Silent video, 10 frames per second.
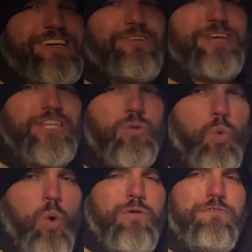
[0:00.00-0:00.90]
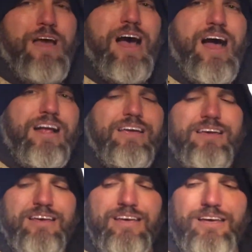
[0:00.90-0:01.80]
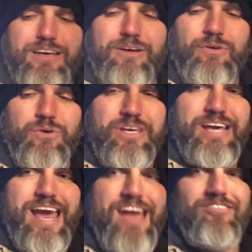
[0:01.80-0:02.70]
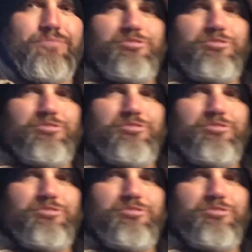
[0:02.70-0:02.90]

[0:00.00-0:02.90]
We hit the war flock. We had some